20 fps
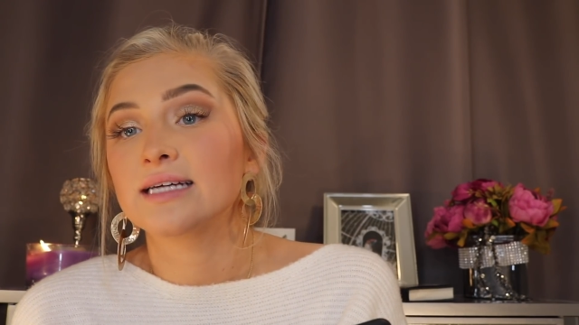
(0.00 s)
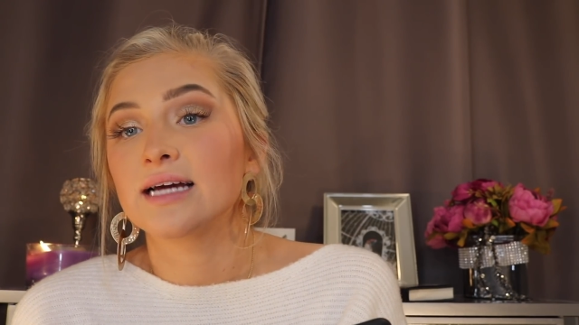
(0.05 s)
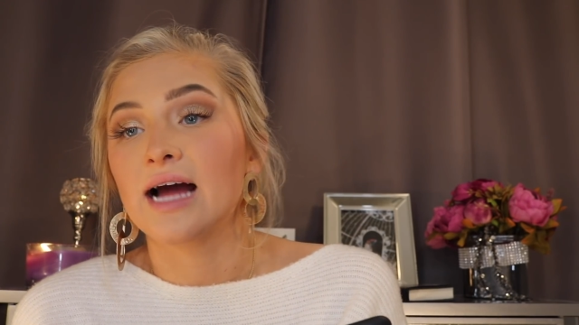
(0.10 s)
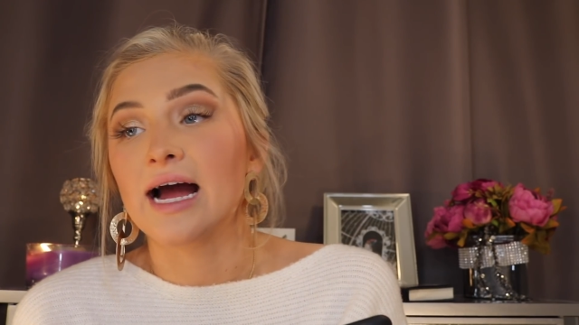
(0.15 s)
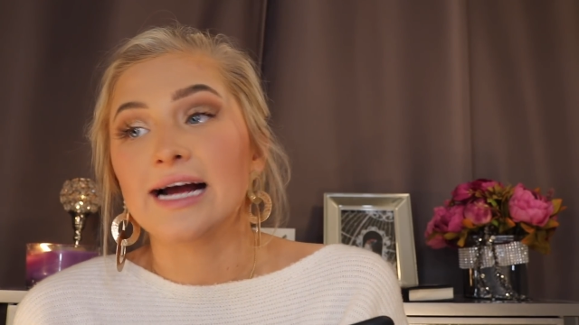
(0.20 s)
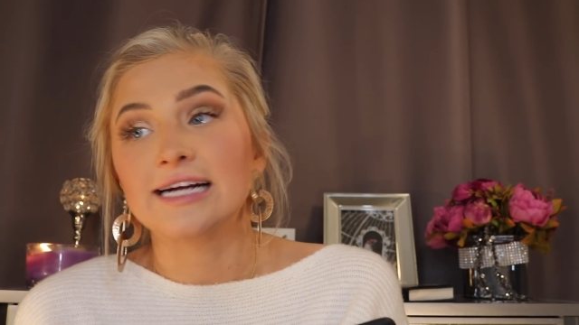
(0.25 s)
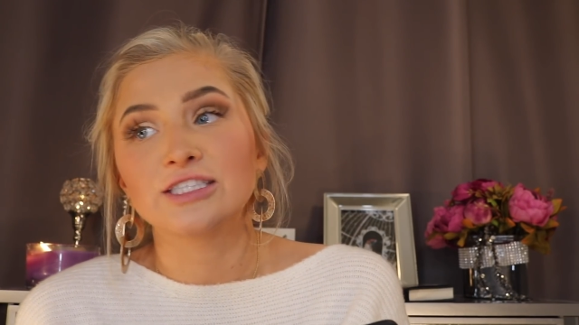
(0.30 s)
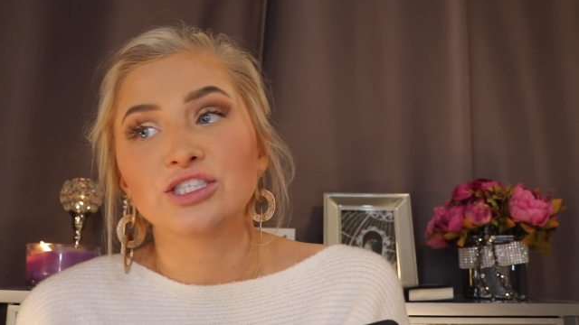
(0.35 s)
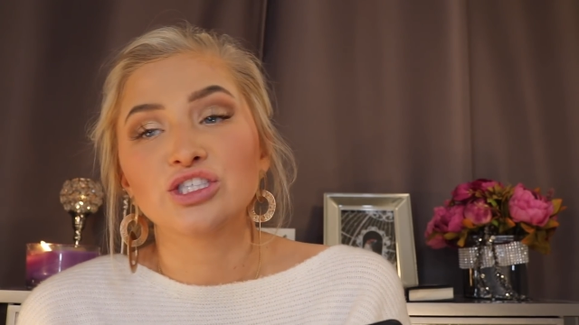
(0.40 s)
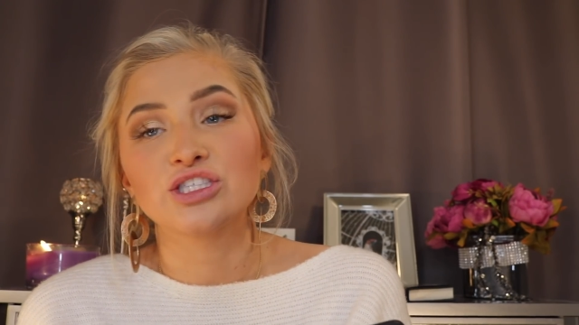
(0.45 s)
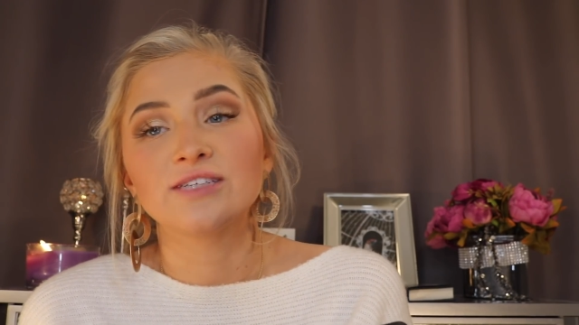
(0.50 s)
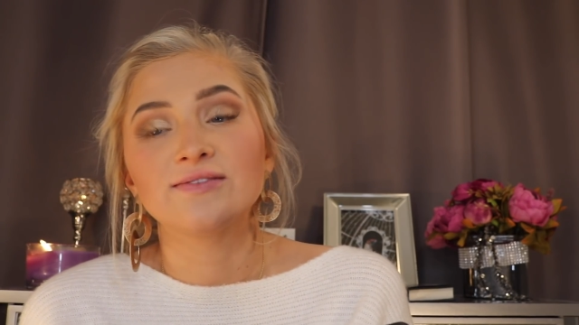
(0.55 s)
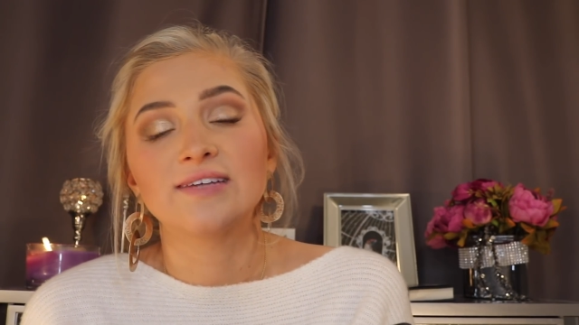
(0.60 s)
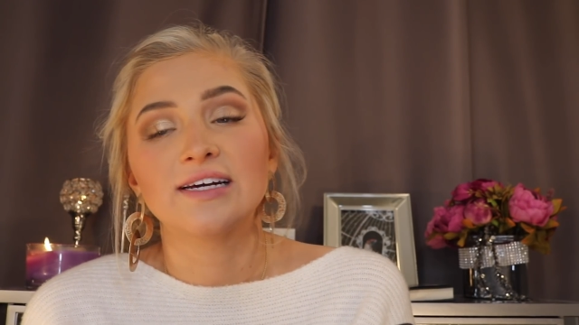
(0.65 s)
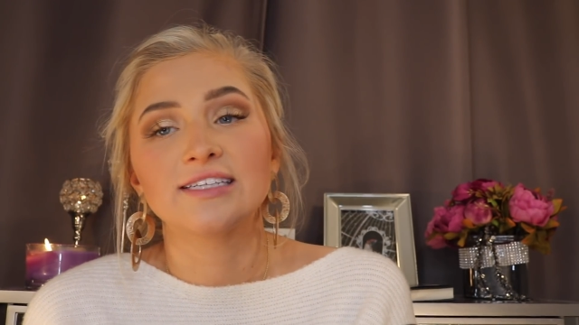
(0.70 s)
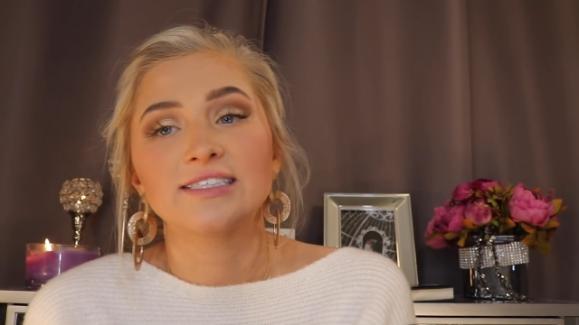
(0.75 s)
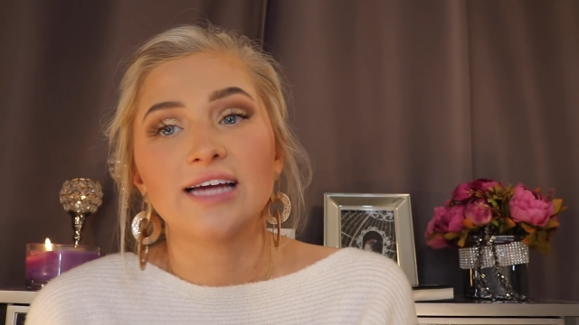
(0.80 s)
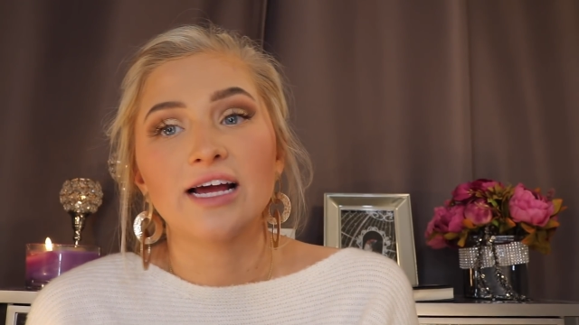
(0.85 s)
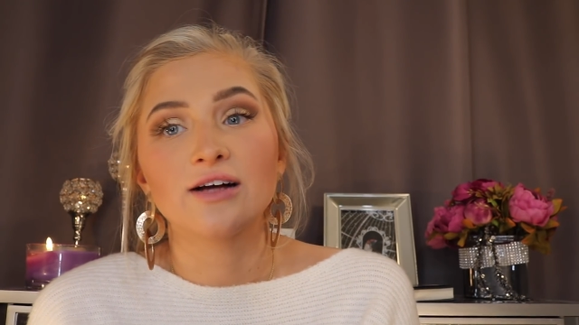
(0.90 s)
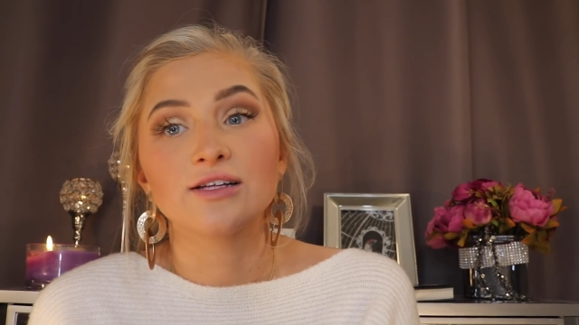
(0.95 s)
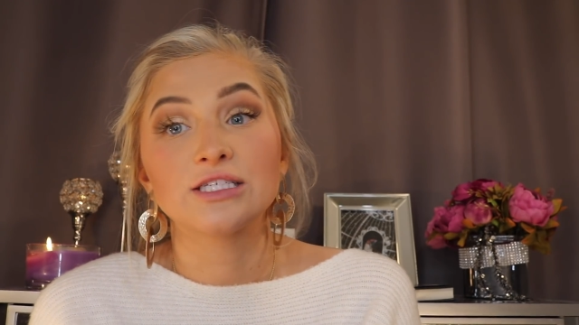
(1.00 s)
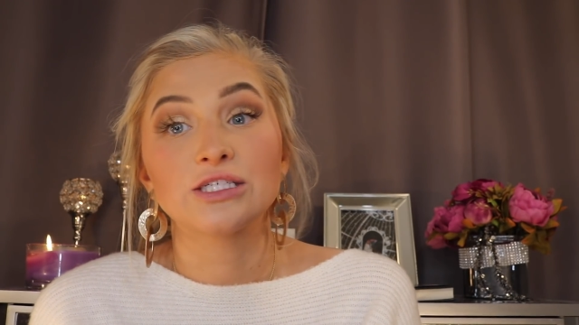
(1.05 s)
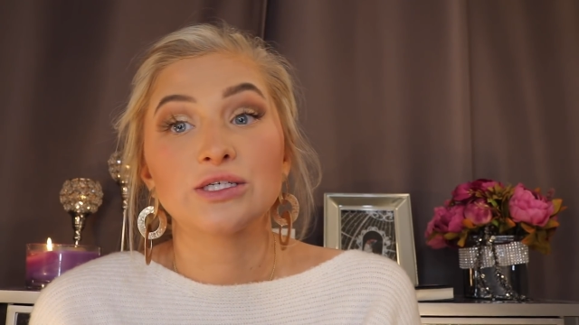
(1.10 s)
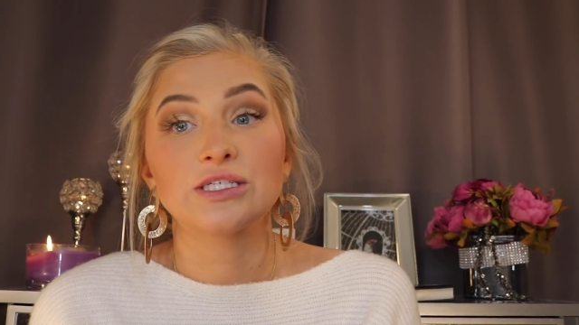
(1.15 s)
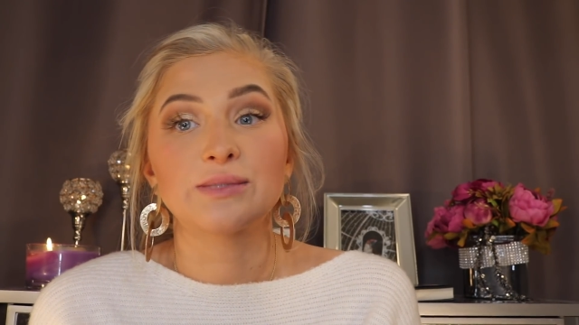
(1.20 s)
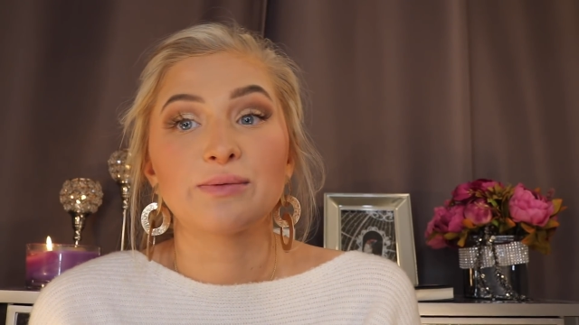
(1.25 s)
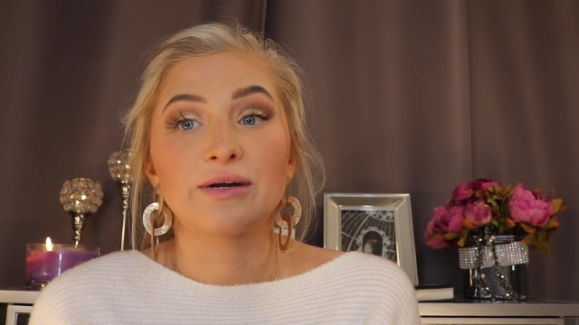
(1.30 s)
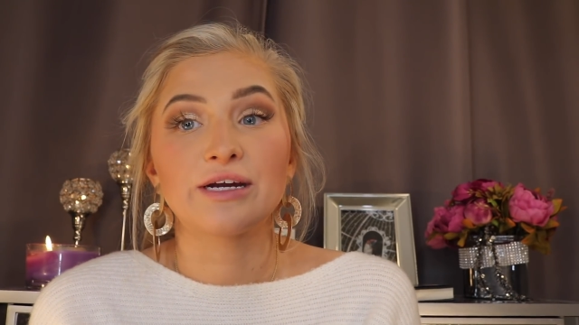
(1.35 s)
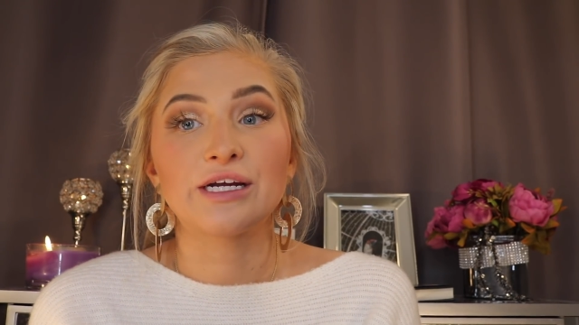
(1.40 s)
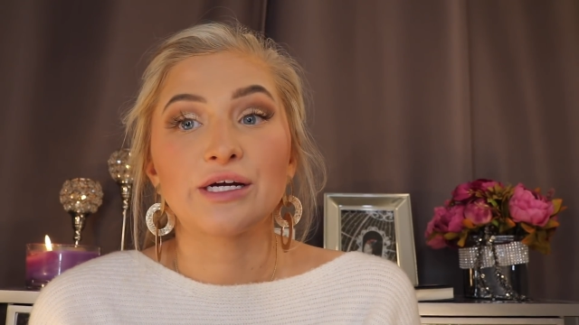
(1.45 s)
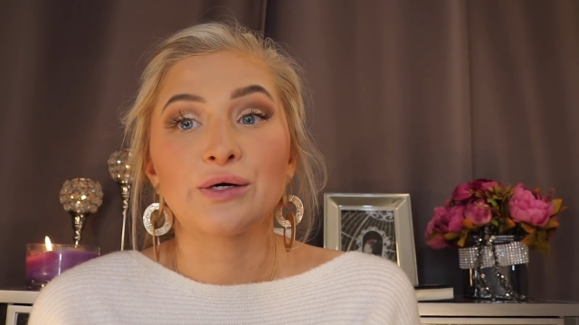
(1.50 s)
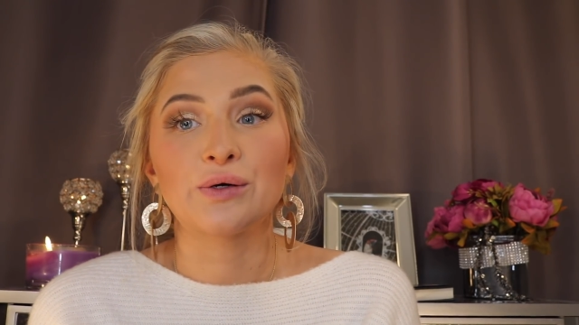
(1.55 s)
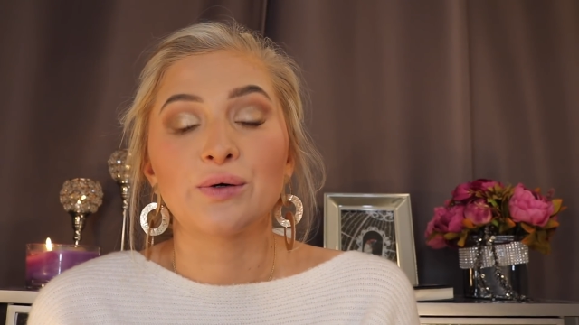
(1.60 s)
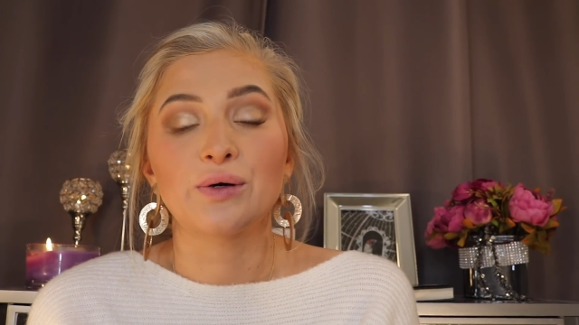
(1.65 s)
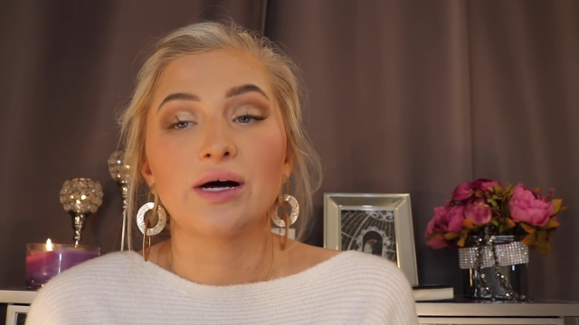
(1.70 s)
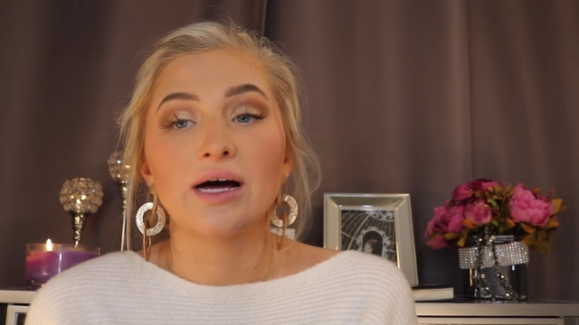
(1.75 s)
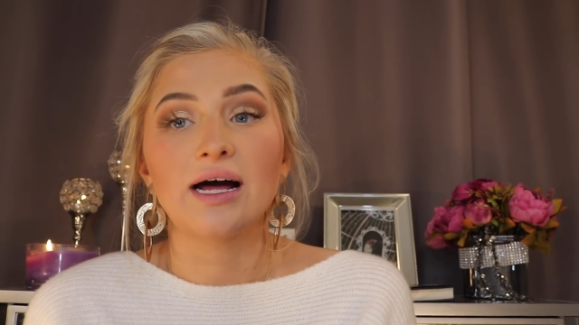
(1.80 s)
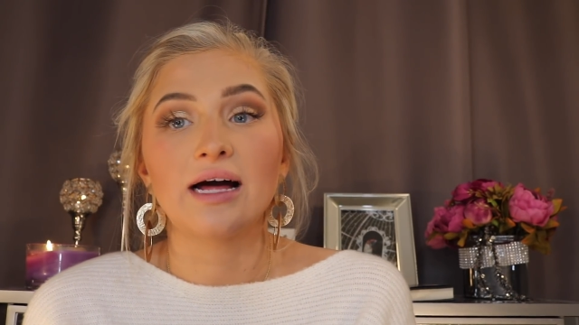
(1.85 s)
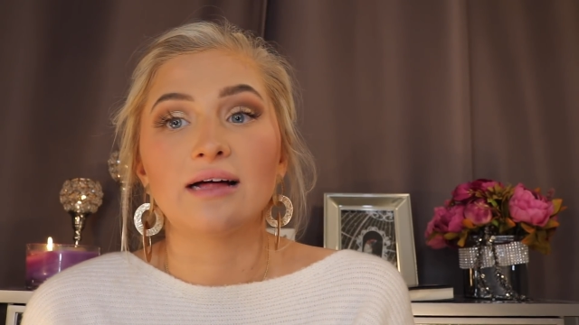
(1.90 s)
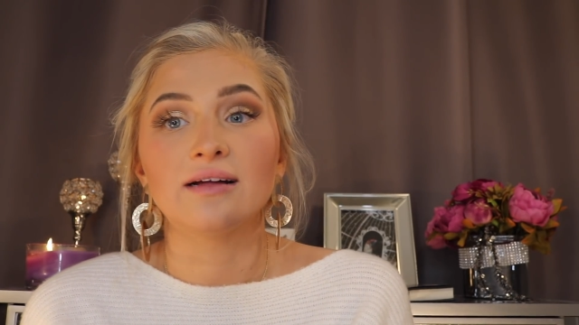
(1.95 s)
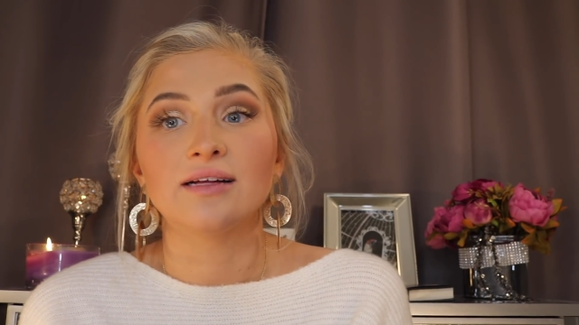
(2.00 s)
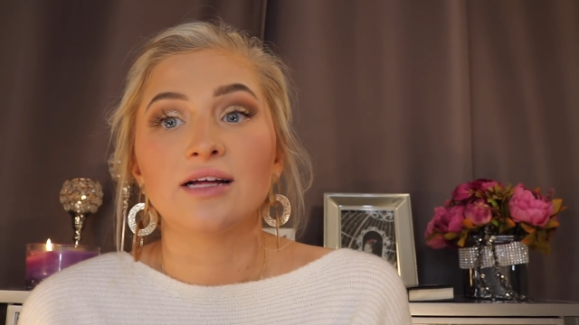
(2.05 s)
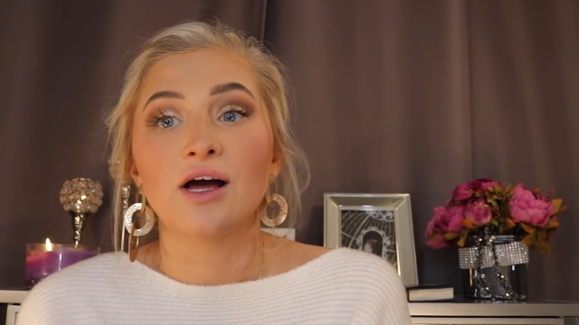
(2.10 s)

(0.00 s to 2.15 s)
I actually live downtown, so it's pretty cool. On